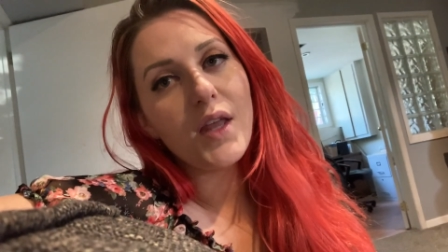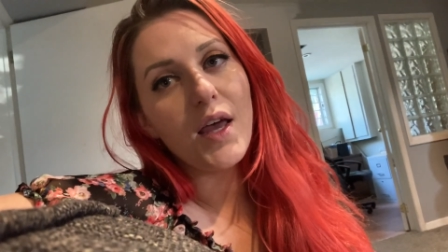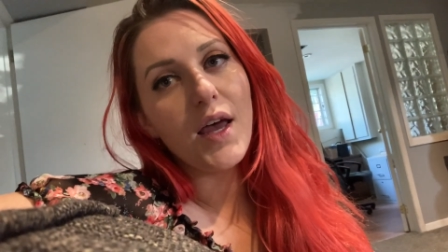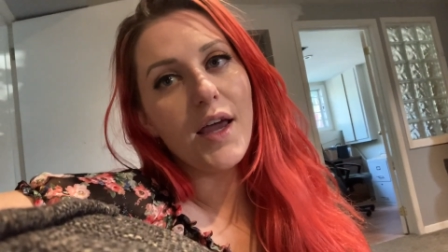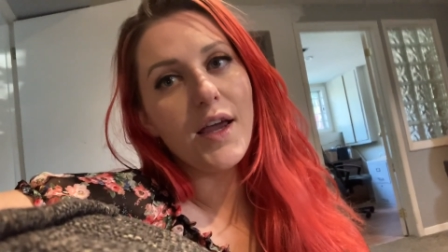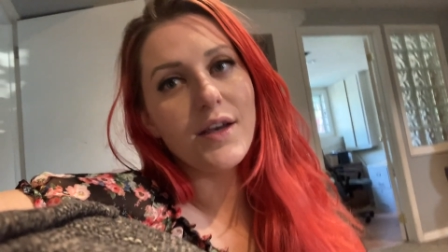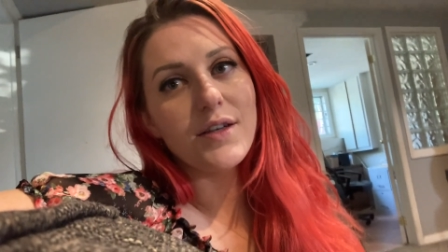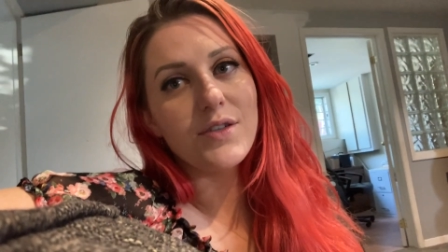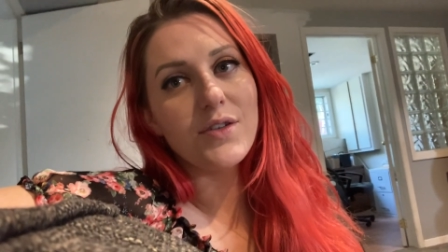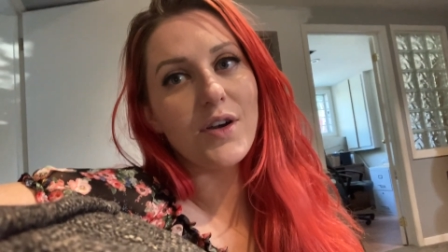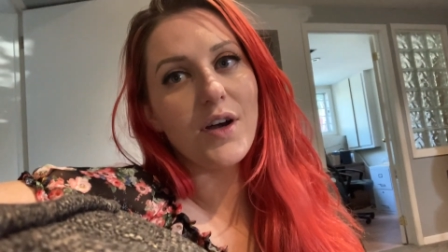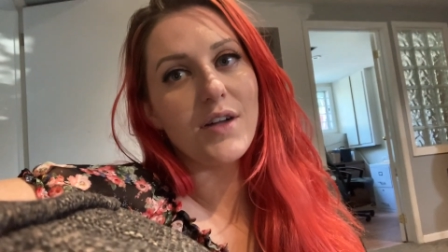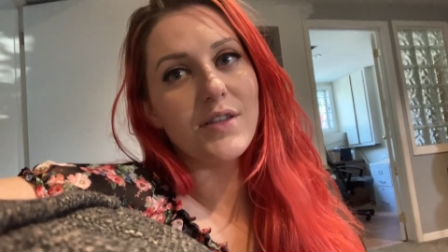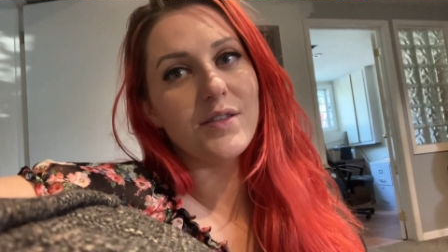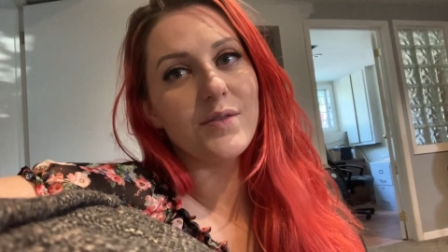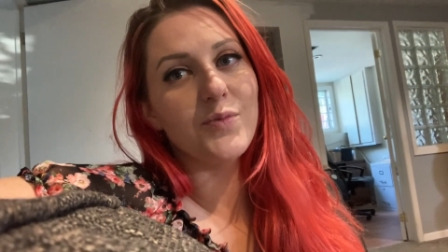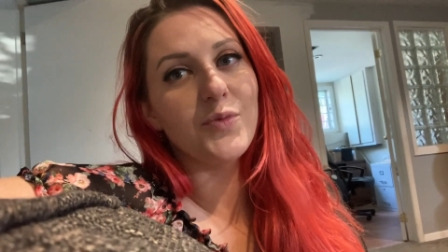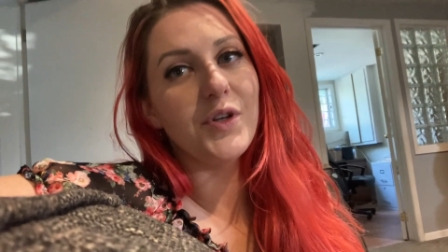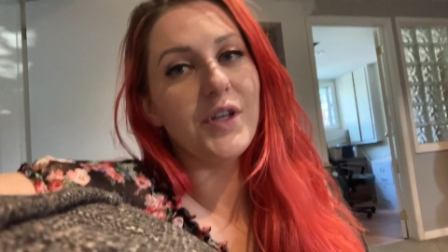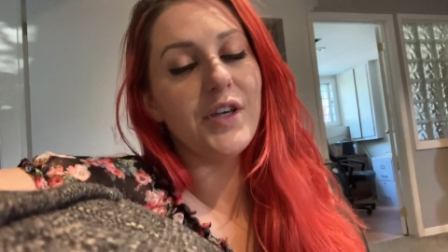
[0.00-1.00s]
I also got
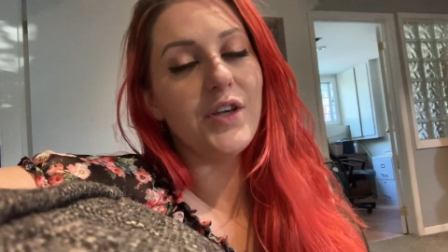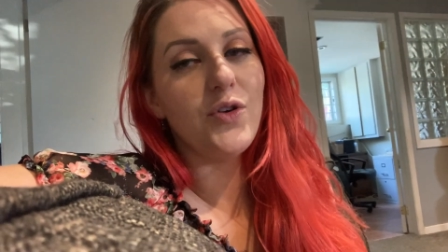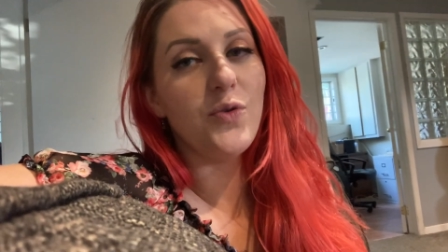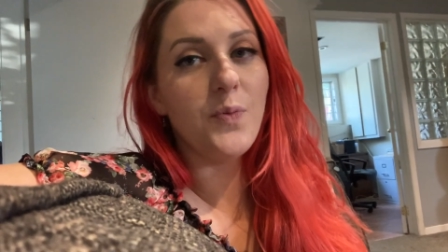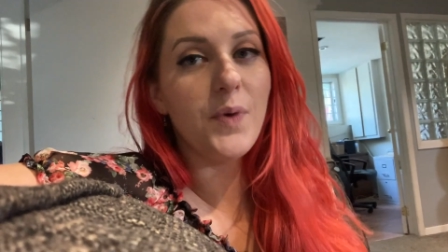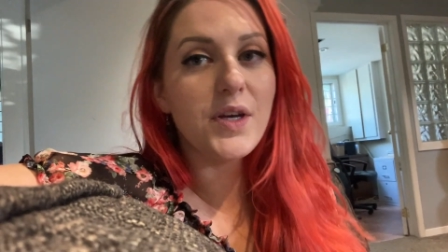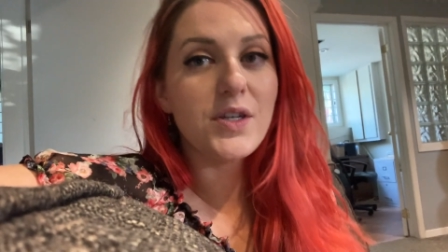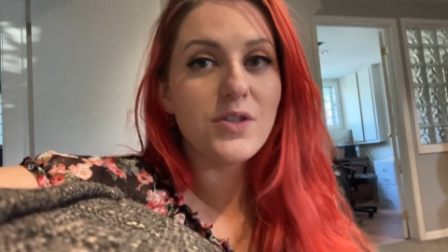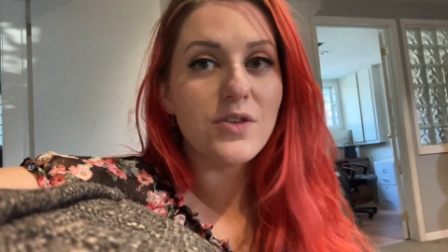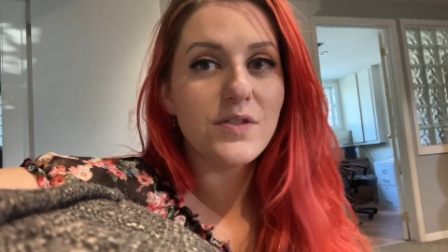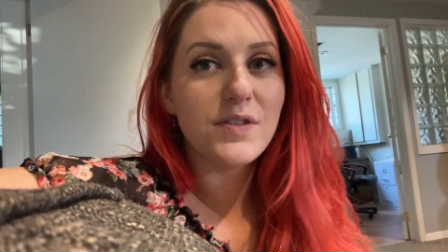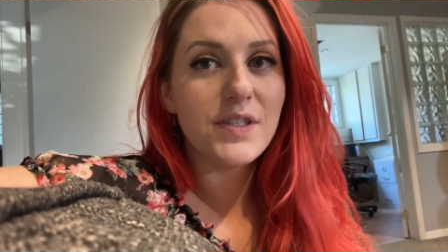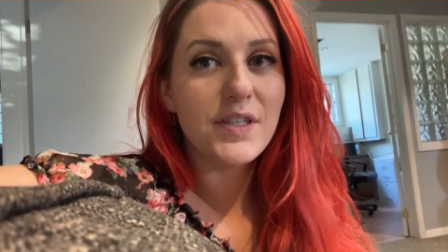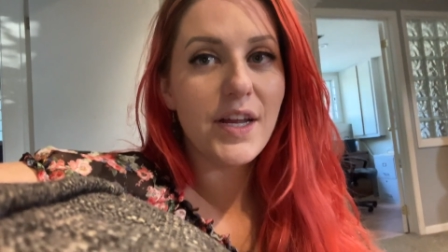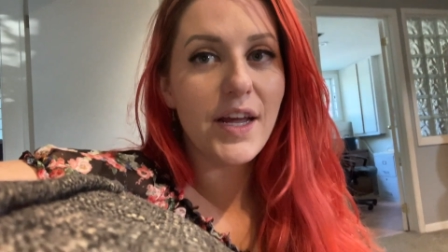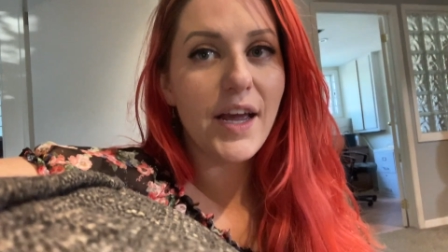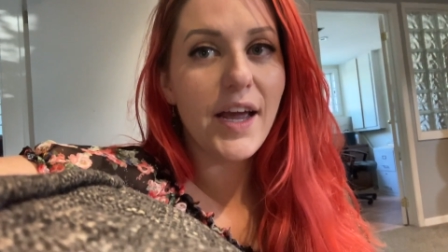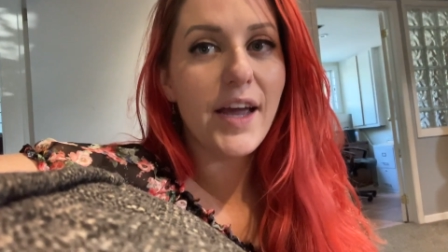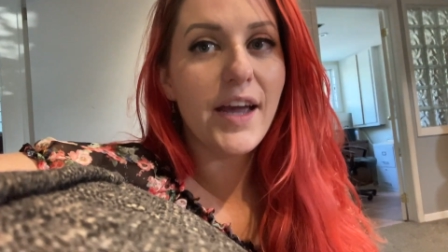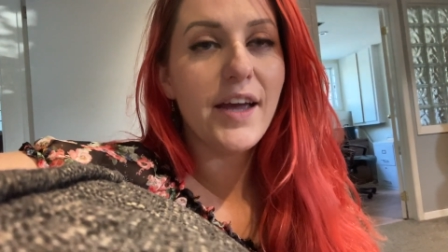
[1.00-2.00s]
some really cute pictures
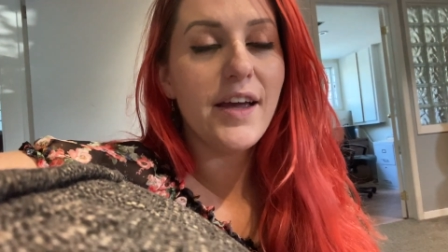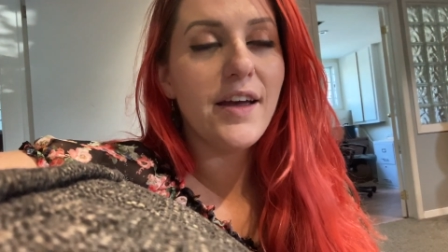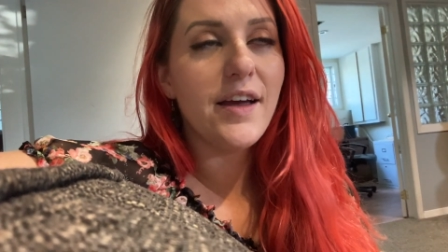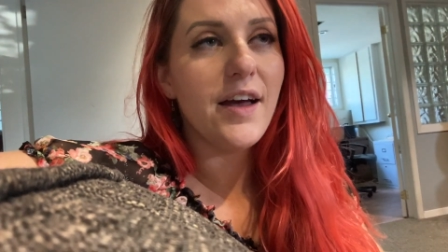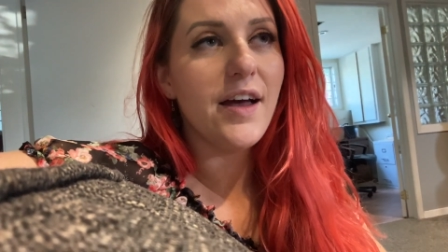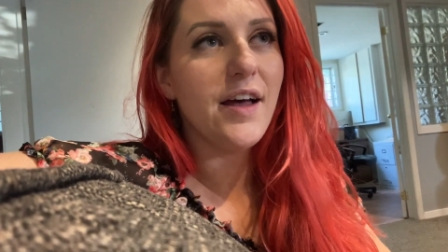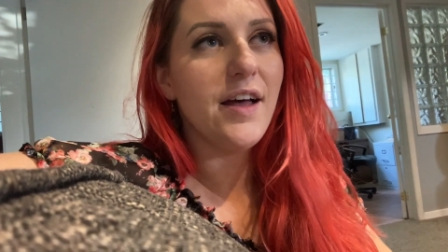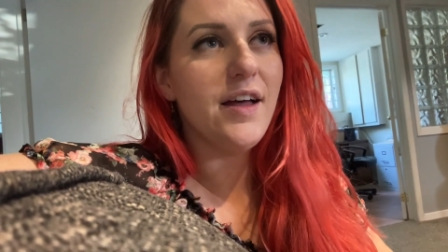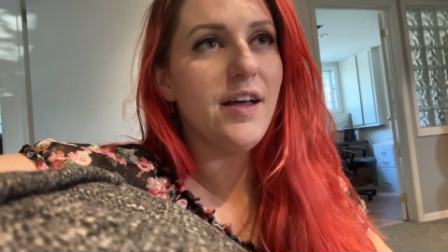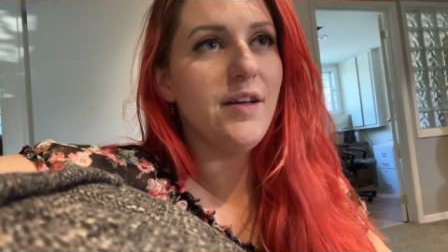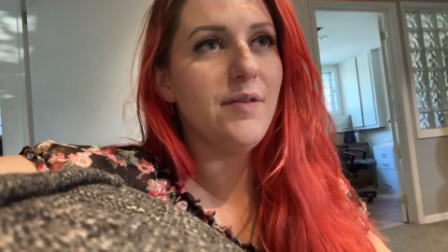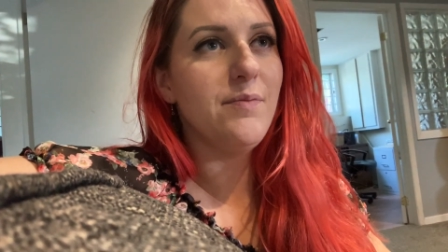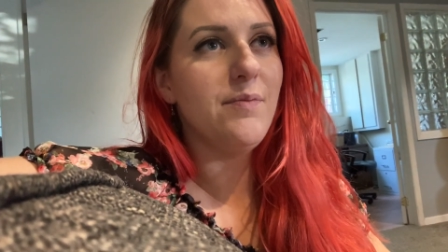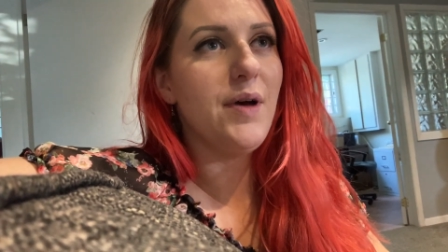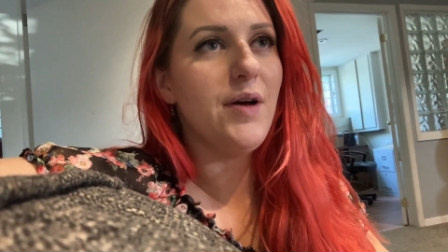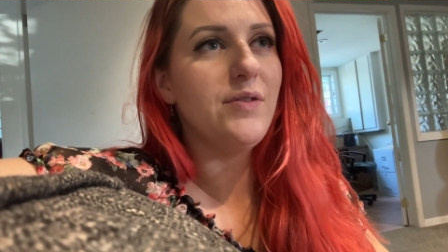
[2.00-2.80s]
today um,